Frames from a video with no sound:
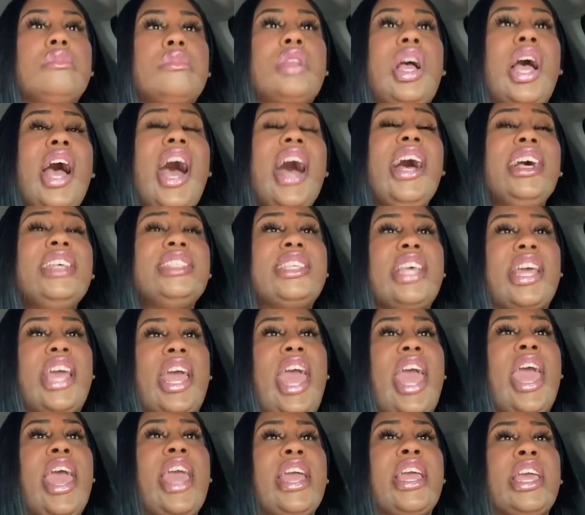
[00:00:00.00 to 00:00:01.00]
I say
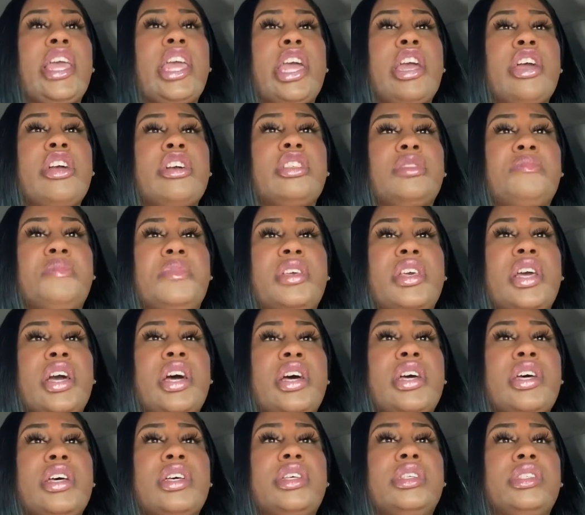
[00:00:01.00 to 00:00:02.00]
8 years
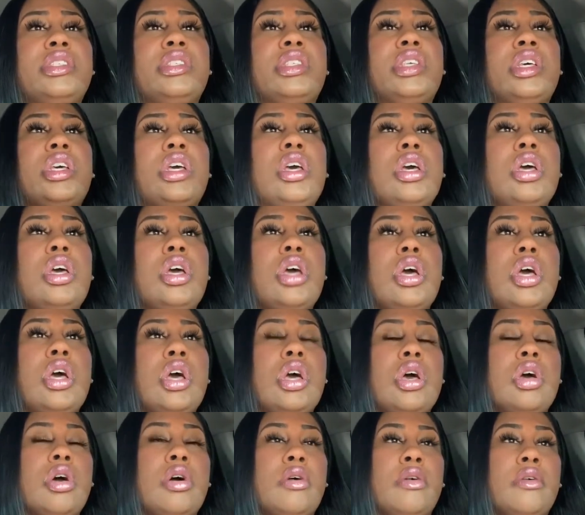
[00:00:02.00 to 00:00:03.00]
because
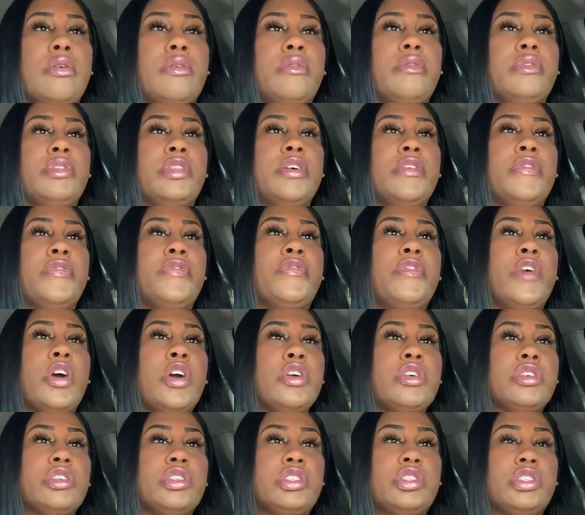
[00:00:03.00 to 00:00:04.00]
the
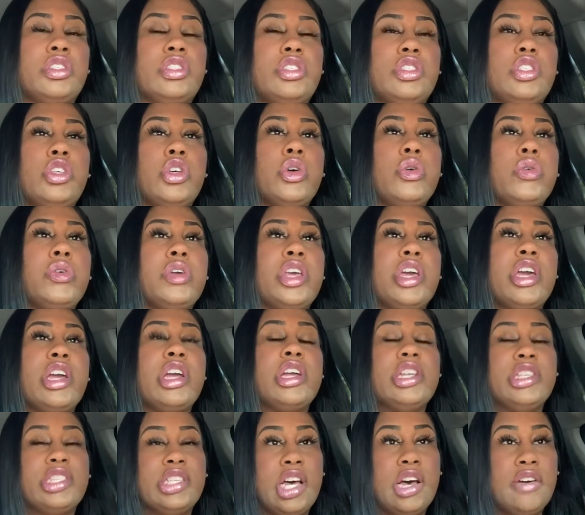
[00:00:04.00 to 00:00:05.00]
first 2
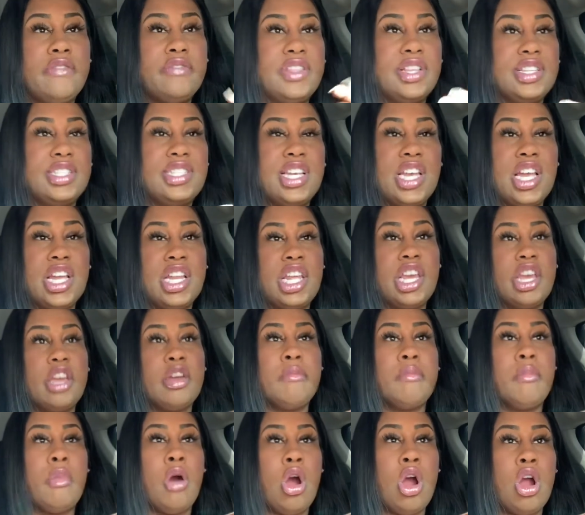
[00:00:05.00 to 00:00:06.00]
years of the
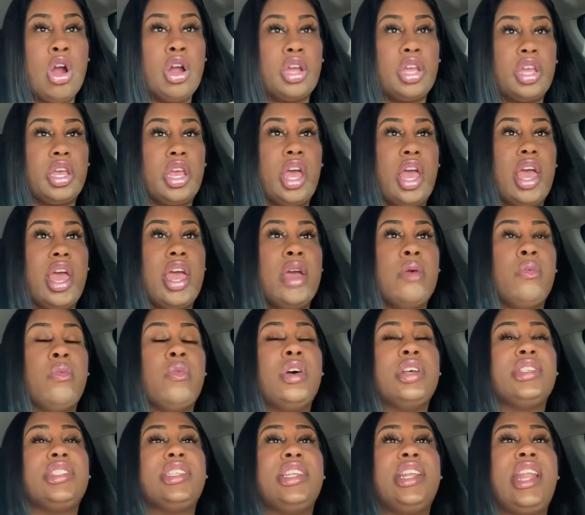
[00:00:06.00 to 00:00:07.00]
10-year mark, it
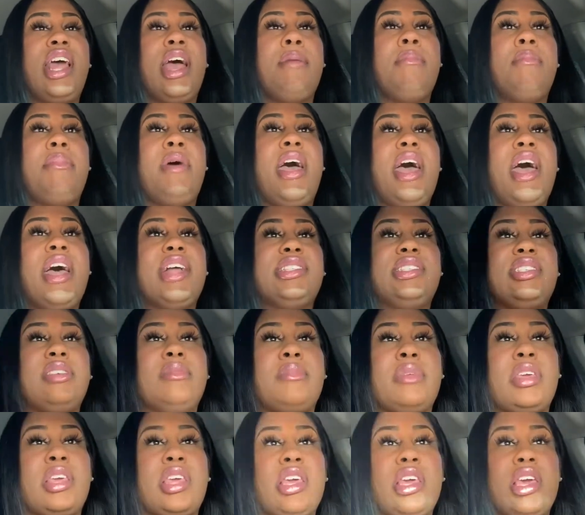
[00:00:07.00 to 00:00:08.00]
wasn't that bad to
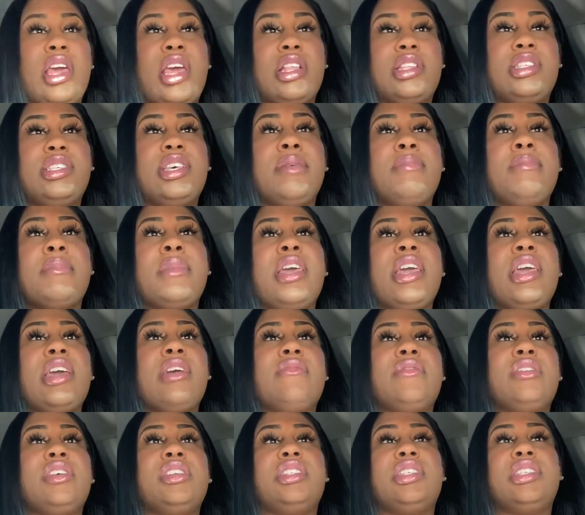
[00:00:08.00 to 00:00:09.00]
me. To me,
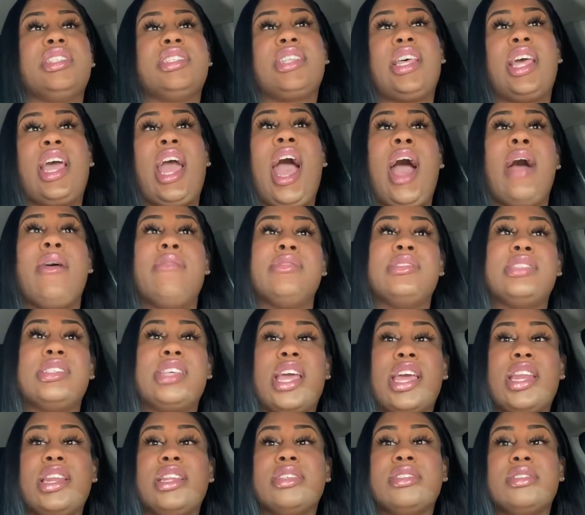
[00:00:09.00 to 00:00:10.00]
it was just like I was
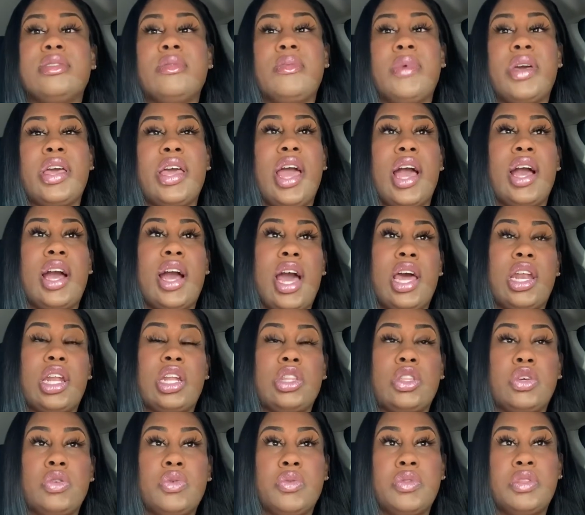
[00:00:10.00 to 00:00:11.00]
gaining some weight. I got a
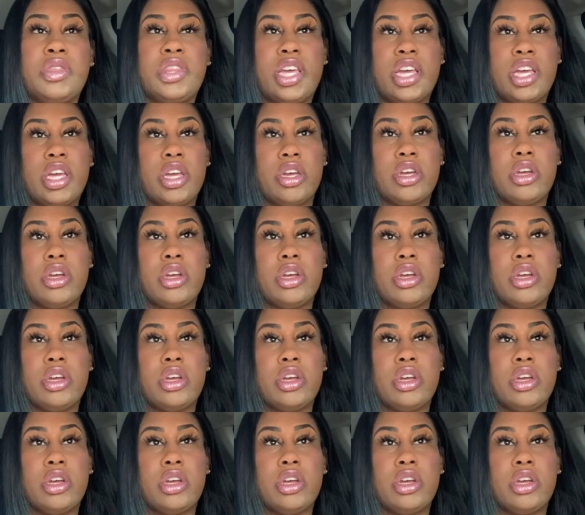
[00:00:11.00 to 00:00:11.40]
little thick.